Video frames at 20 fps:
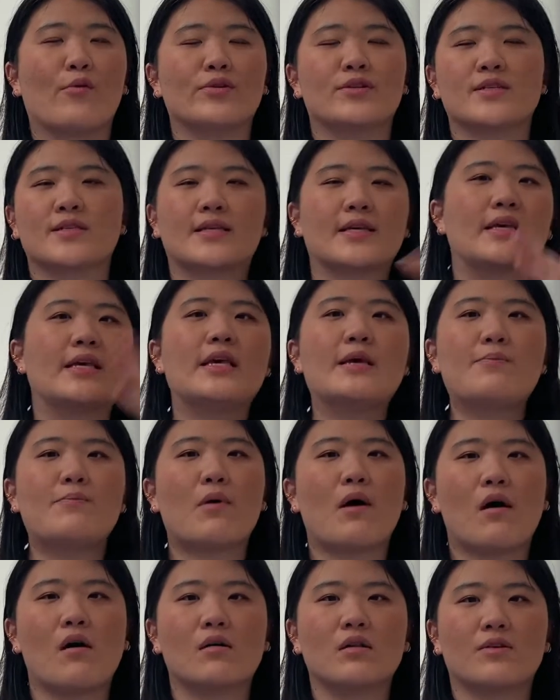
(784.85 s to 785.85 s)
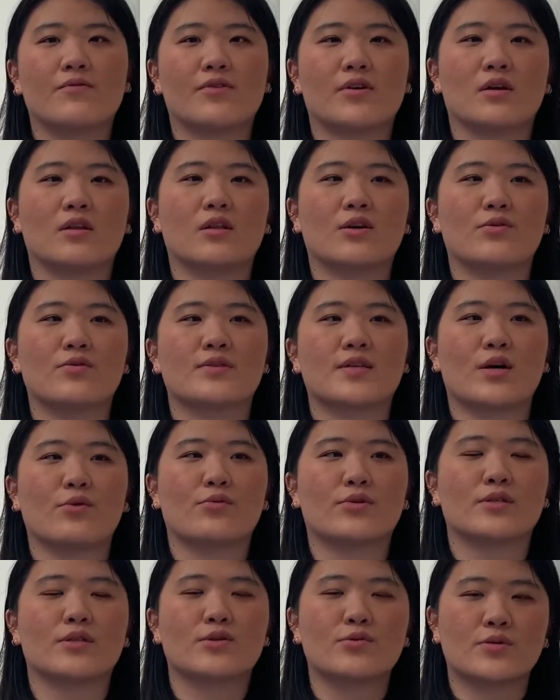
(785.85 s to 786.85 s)
would just keep all of the clothes that
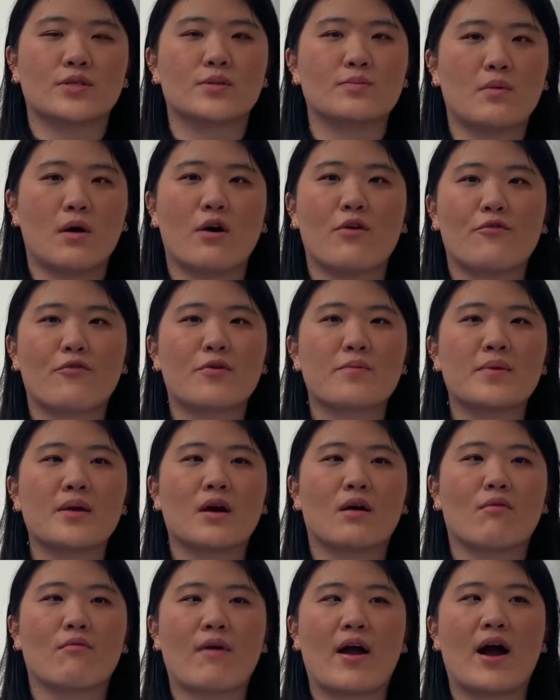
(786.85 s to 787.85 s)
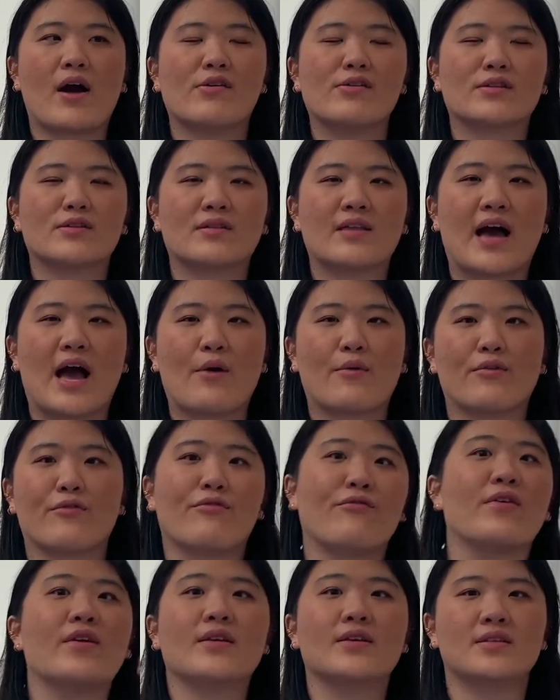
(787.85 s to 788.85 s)
were too small for me around so that I would
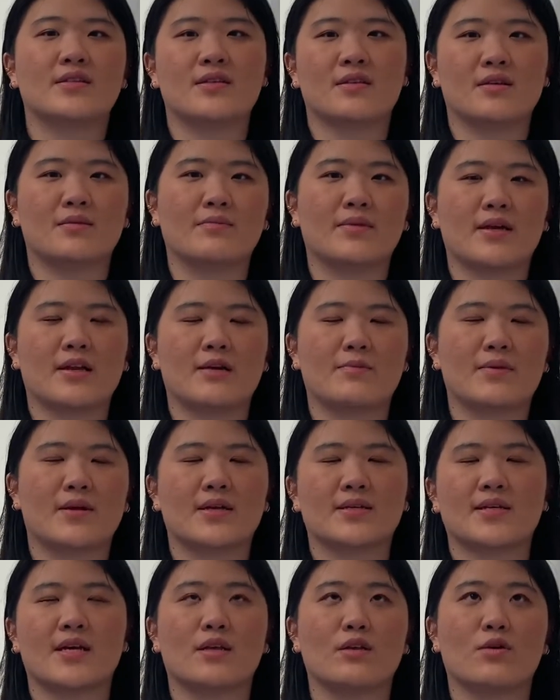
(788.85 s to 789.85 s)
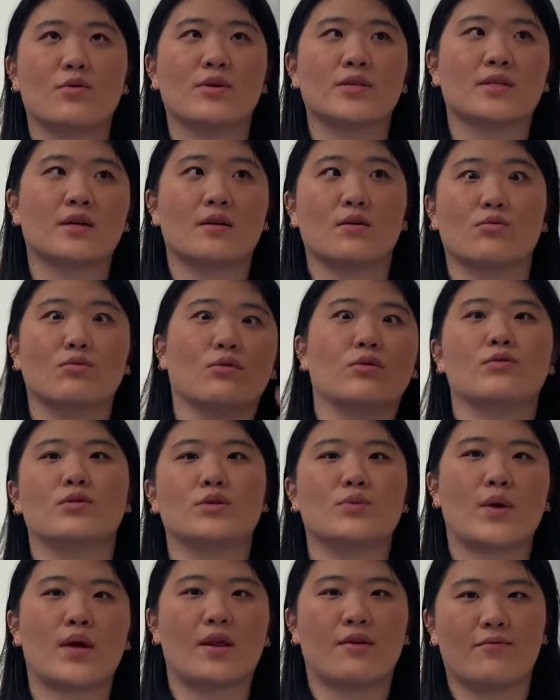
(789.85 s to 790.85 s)
fit into them later, because I knew I was gonna lose
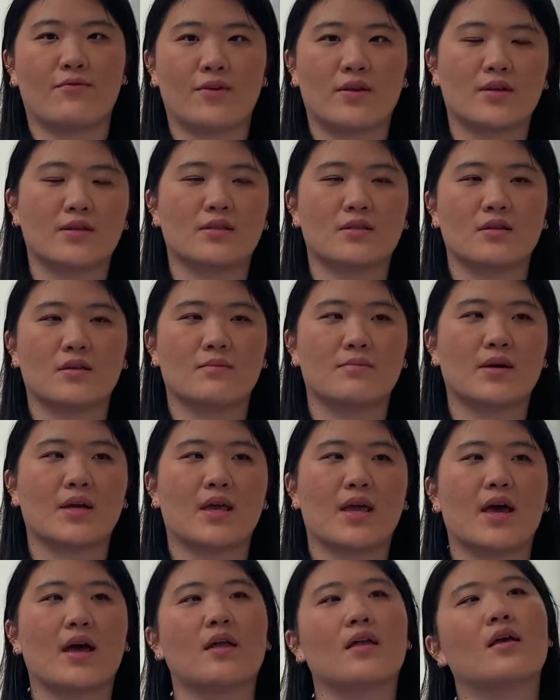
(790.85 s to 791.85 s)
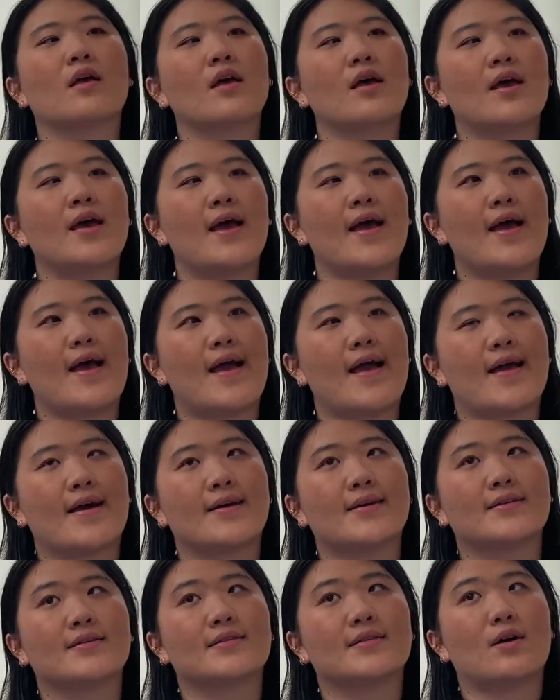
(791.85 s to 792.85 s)
weight and fit into them again.
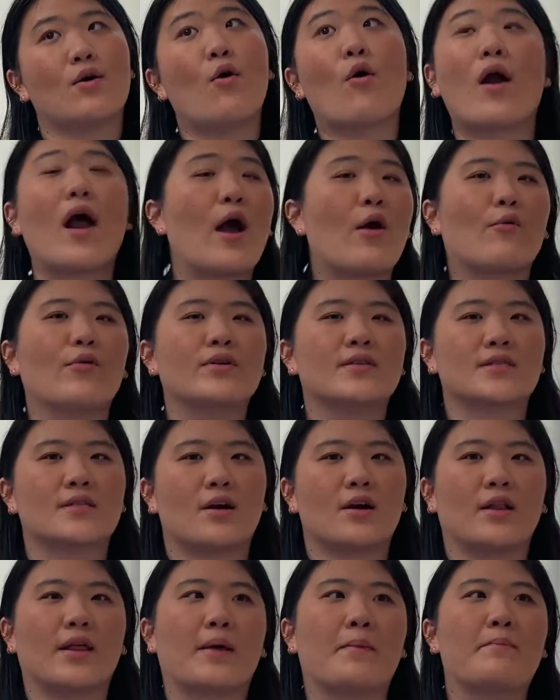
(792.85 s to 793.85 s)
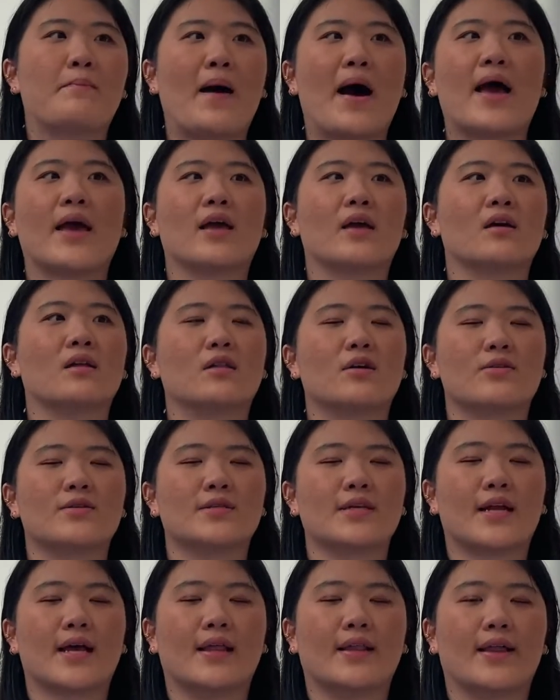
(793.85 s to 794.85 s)
And or I would start like buying clothes
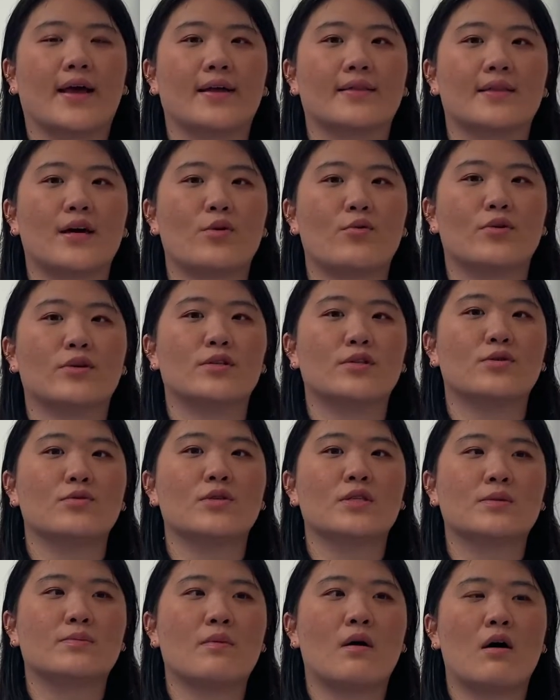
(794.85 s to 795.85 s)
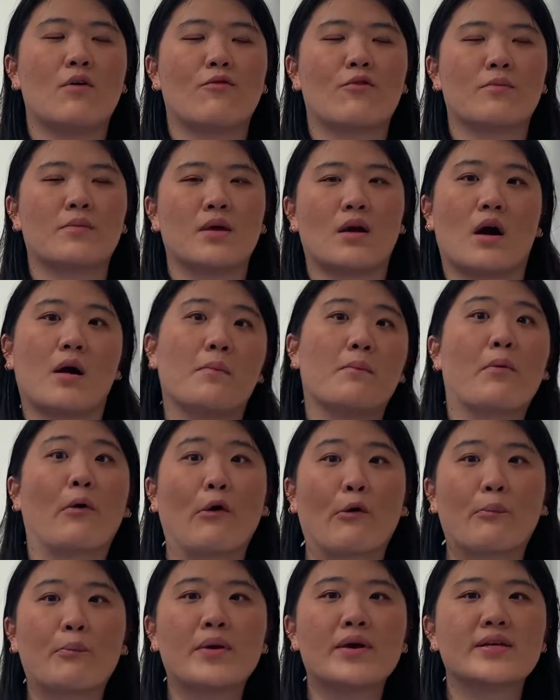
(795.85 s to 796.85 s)
that I liked that were too small for me on
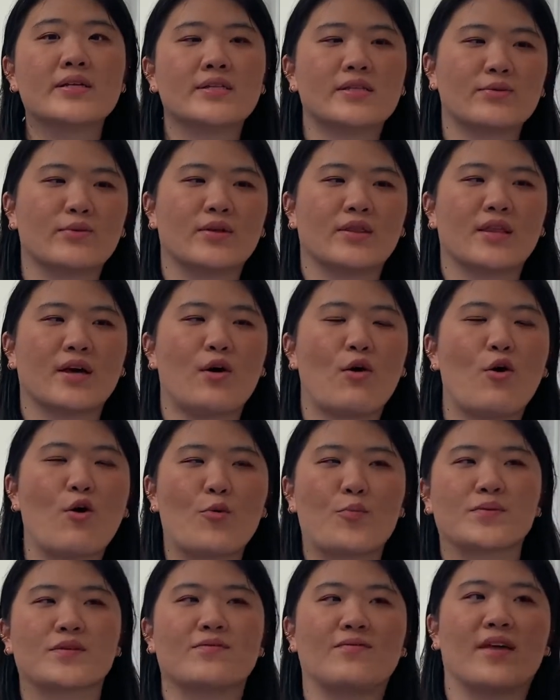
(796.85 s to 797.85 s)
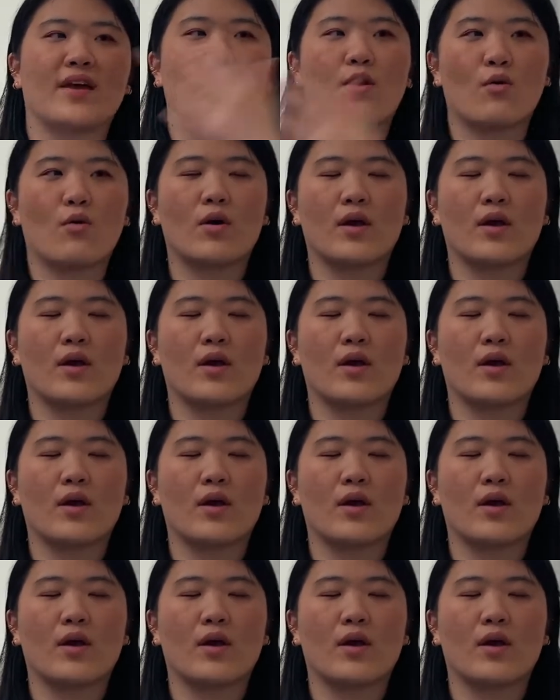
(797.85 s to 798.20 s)
purpose, with the hopes of like